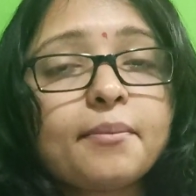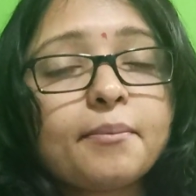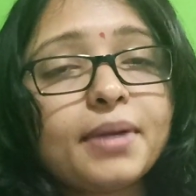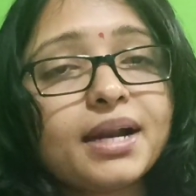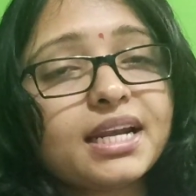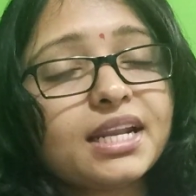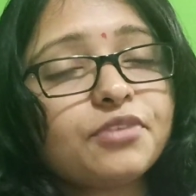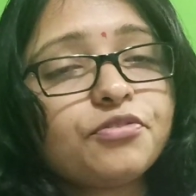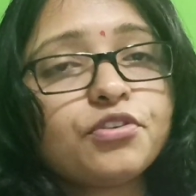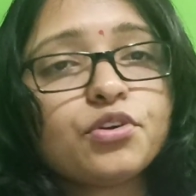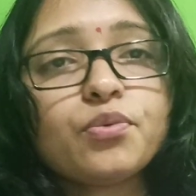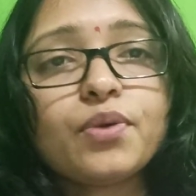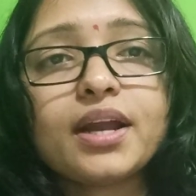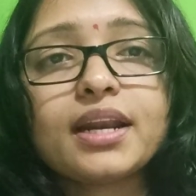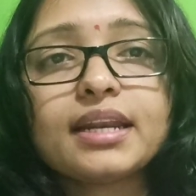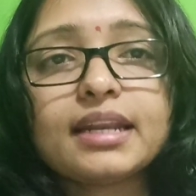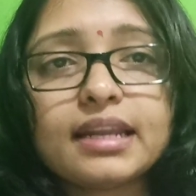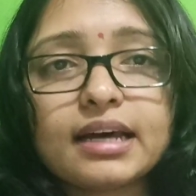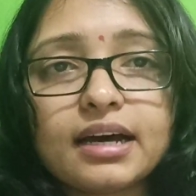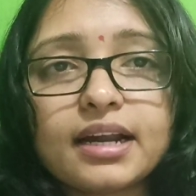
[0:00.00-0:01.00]
But if you
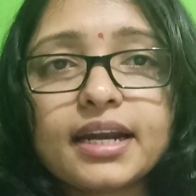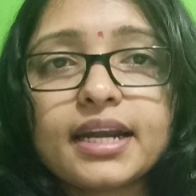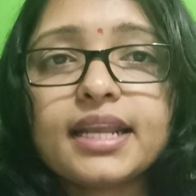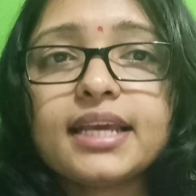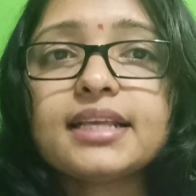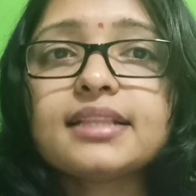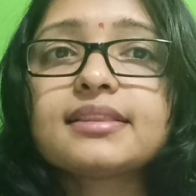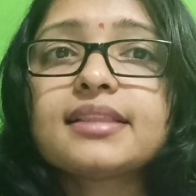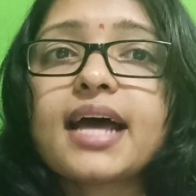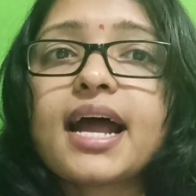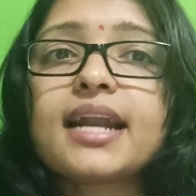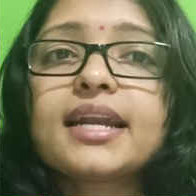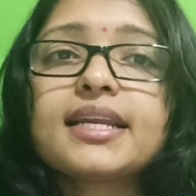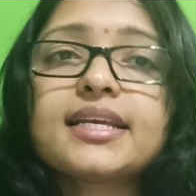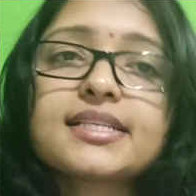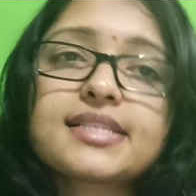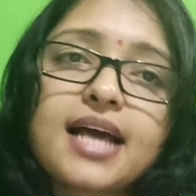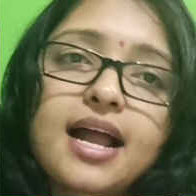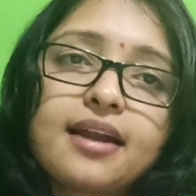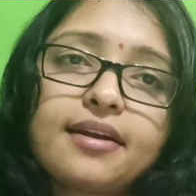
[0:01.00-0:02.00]
are learning, that
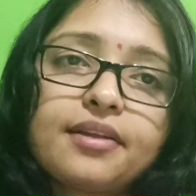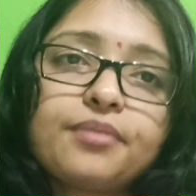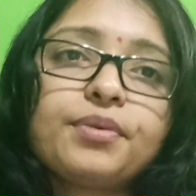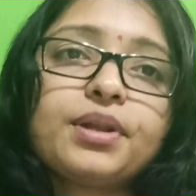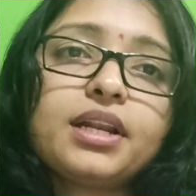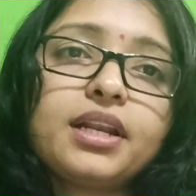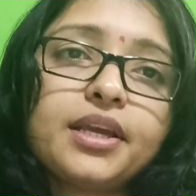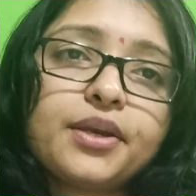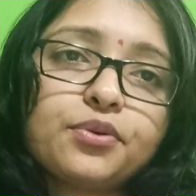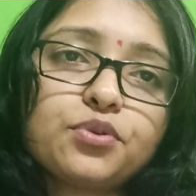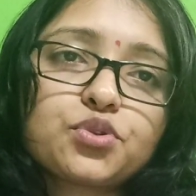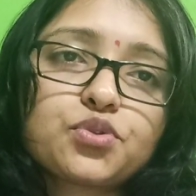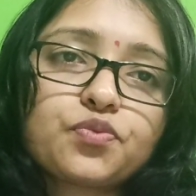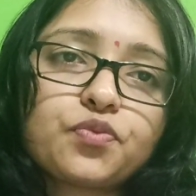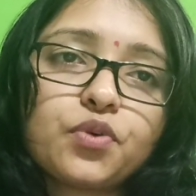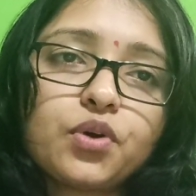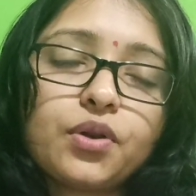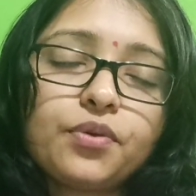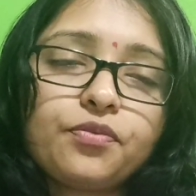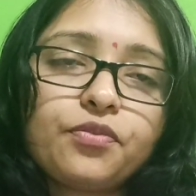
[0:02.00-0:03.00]
is ultimately
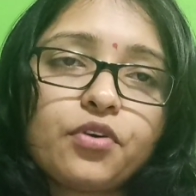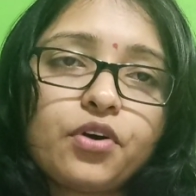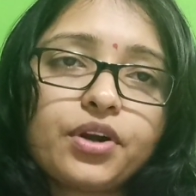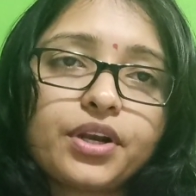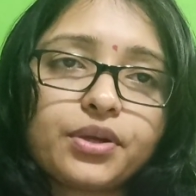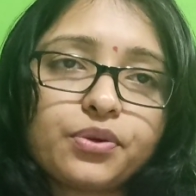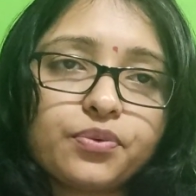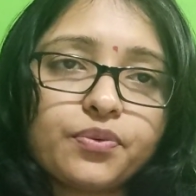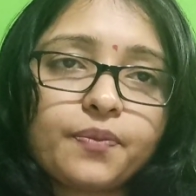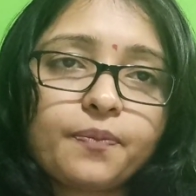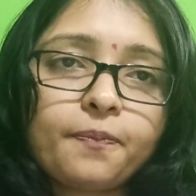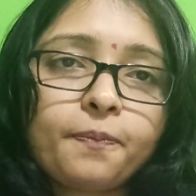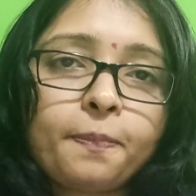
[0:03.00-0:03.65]
useful for you.